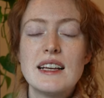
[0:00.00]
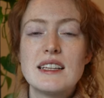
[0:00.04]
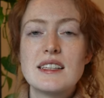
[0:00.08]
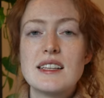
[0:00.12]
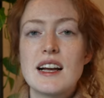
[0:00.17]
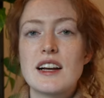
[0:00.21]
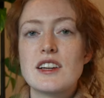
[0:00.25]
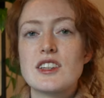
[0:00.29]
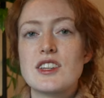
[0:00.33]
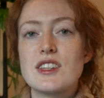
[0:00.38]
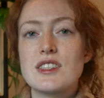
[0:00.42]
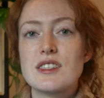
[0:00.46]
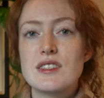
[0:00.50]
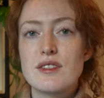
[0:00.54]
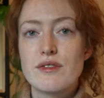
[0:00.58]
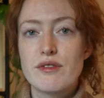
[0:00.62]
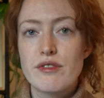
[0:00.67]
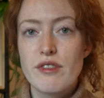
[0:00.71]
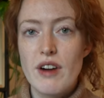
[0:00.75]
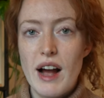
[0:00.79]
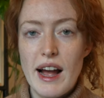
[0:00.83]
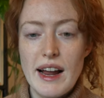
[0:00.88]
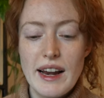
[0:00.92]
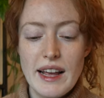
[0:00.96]
sections of
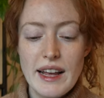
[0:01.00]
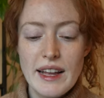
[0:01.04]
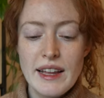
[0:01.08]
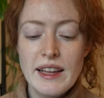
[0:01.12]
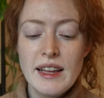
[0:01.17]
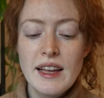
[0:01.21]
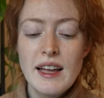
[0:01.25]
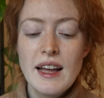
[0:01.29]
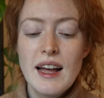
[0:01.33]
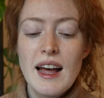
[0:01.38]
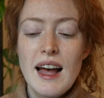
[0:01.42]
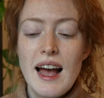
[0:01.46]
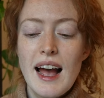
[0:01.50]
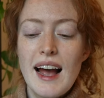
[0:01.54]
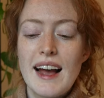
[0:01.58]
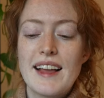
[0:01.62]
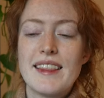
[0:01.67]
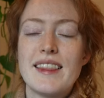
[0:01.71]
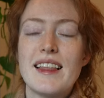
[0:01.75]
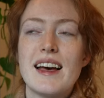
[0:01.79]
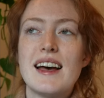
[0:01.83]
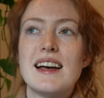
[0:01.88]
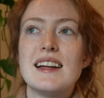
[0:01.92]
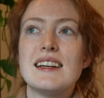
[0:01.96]
writing
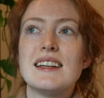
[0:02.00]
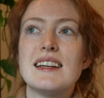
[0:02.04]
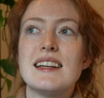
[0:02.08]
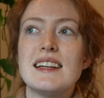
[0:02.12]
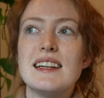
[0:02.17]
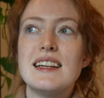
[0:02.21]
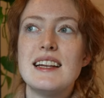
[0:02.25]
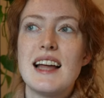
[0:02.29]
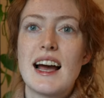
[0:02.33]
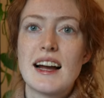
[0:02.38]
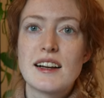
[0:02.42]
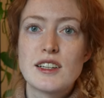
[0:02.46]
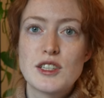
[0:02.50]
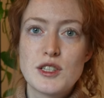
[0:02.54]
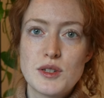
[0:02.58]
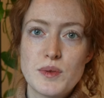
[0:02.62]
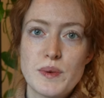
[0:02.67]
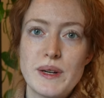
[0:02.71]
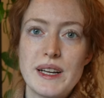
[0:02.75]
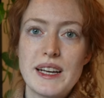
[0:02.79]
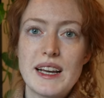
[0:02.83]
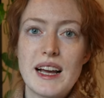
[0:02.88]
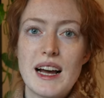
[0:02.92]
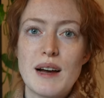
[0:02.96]
and then next
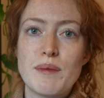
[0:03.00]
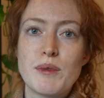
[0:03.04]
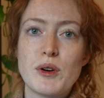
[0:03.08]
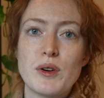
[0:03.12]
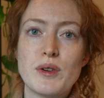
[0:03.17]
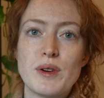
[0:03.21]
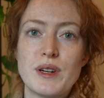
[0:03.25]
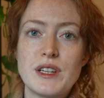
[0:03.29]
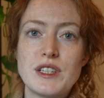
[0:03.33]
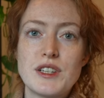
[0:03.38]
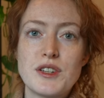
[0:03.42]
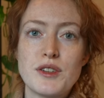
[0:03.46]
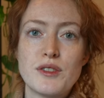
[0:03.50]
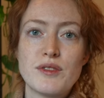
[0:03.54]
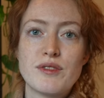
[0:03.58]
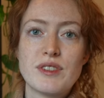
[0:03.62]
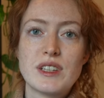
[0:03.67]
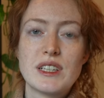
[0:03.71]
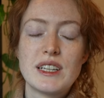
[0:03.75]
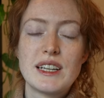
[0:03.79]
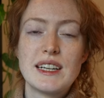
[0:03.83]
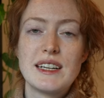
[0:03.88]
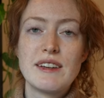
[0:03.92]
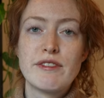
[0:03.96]
week I'm going to
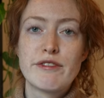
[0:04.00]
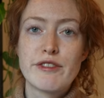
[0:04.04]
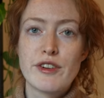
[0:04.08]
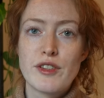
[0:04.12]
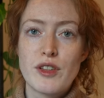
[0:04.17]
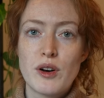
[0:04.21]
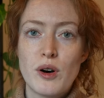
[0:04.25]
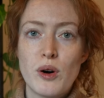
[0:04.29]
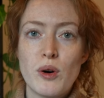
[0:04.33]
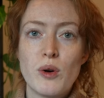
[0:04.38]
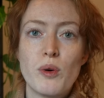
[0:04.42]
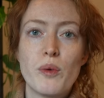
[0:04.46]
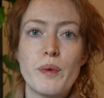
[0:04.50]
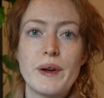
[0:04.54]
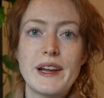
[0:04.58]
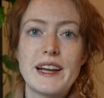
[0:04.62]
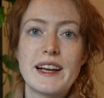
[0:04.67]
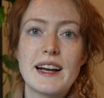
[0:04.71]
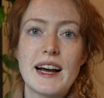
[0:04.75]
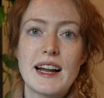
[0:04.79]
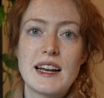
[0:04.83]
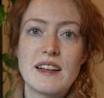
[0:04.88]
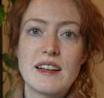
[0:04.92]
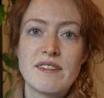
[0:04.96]
really for the whole
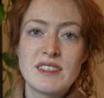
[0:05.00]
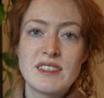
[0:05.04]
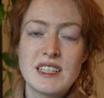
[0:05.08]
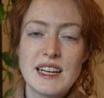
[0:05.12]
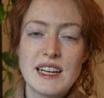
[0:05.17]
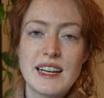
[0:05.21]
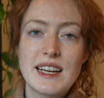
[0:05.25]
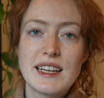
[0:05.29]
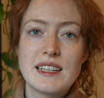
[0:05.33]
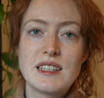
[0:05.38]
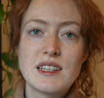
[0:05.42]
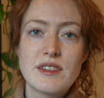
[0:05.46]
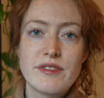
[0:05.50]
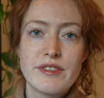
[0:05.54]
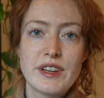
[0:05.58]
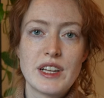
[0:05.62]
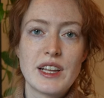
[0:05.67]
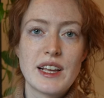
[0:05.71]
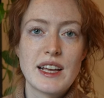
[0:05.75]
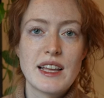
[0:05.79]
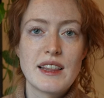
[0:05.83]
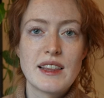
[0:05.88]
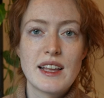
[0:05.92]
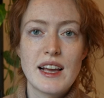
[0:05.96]
week kind of dig into
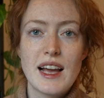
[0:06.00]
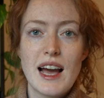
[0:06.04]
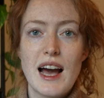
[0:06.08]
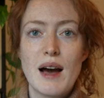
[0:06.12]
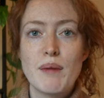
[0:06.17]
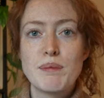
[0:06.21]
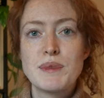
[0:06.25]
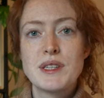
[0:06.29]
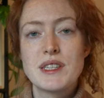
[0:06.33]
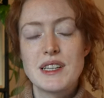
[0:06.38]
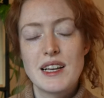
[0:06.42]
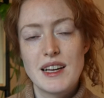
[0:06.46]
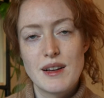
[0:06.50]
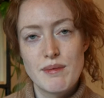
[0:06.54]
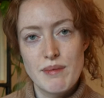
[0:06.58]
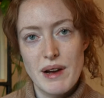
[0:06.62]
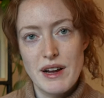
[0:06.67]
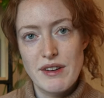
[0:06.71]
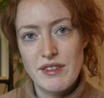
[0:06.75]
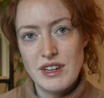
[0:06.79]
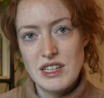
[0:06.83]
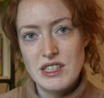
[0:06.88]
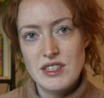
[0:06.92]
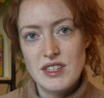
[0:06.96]
filling in the gaps in my
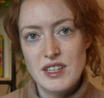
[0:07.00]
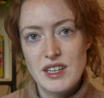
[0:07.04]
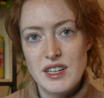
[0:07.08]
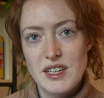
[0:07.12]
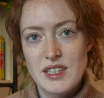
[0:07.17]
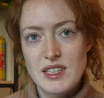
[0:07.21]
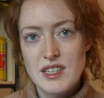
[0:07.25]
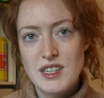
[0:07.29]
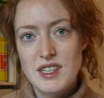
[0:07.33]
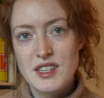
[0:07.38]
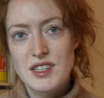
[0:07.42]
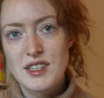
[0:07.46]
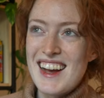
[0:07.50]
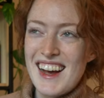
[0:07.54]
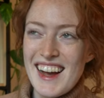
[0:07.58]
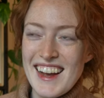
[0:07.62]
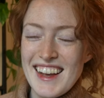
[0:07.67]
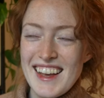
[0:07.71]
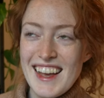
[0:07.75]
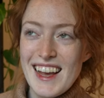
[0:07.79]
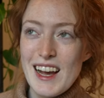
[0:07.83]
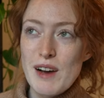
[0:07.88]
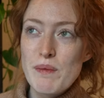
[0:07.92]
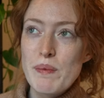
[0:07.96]
research. I
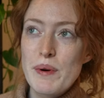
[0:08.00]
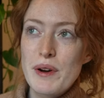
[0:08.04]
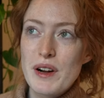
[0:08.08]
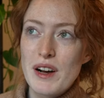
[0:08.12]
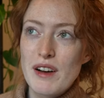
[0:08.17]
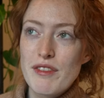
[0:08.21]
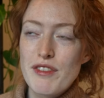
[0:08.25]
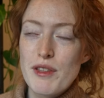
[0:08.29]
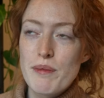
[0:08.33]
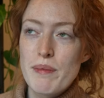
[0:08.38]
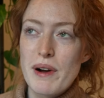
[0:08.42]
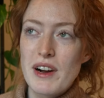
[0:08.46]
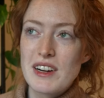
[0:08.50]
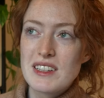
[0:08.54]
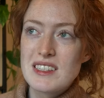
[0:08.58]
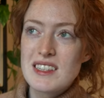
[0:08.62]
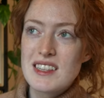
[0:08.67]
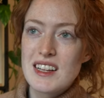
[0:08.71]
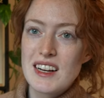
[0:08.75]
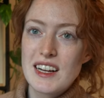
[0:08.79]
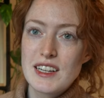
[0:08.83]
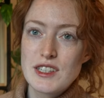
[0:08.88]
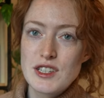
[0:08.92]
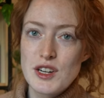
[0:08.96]
can't put off the parts
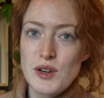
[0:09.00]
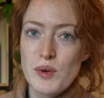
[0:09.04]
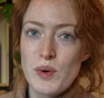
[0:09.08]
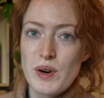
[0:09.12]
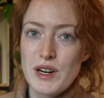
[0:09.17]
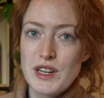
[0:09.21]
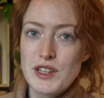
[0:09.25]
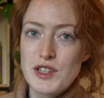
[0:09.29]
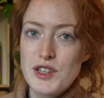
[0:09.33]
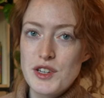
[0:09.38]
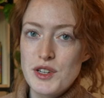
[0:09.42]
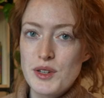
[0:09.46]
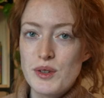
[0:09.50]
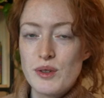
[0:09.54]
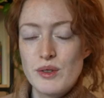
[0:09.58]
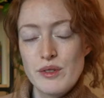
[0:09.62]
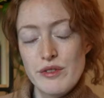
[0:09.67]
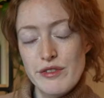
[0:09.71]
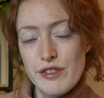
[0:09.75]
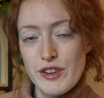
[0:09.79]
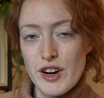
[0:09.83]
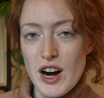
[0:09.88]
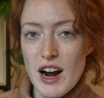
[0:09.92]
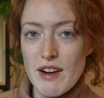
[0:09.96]
that I don't want to do
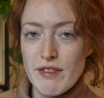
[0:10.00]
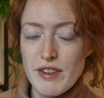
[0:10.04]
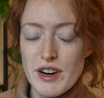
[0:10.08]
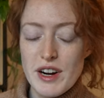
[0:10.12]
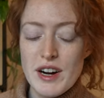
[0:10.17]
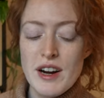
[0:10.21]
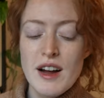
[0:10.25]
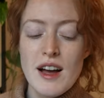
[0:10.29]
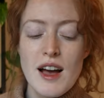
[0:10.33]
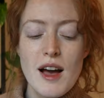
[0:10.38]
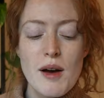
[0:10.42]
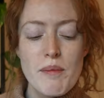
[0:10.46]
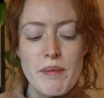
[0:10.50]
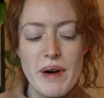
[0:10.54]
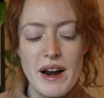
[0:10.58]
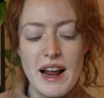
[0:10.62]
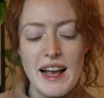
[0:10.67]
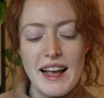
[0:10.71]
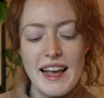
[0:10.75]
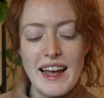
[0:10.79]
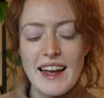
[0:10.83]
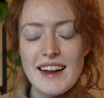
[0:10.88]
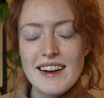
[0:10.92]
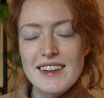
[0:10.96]
forever but
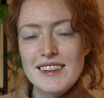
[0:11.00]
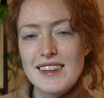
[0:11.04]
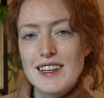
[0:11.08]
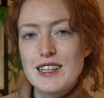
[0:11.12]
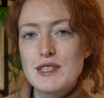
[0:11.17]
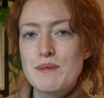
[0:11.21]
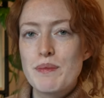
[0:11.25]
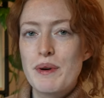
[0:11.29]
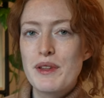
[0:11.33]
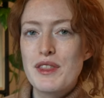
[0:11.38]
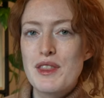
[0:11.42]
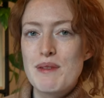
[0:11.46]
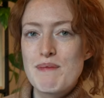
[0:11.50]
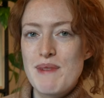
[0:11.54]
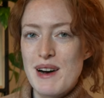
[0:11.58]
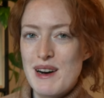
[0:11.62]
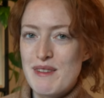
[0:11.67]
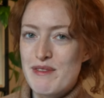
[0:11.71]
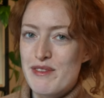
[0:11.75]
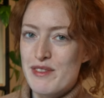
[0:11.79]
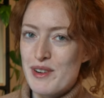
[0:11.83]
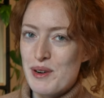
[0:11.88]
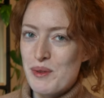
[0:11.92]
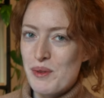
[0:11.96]
I can at least put them
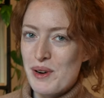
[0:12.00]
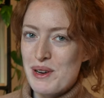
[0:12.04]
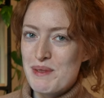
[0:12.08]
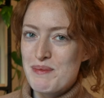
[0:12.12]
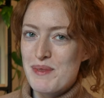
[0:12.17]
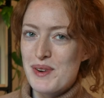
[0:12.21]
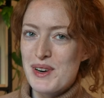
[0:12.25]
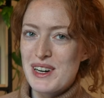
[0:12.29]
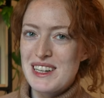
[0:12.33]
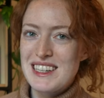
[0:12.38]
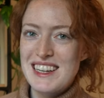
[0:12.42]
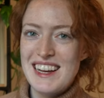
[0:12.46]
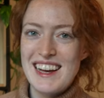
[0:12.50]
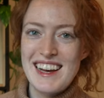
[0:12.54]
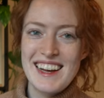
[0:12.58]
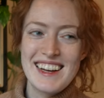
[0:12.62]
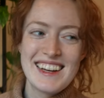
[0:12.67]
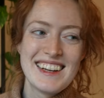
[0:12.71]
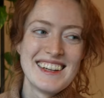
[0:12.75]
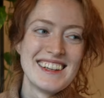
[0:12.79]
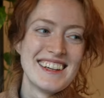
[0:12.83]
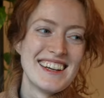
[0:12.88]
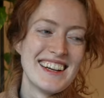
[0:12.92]
off for one more day.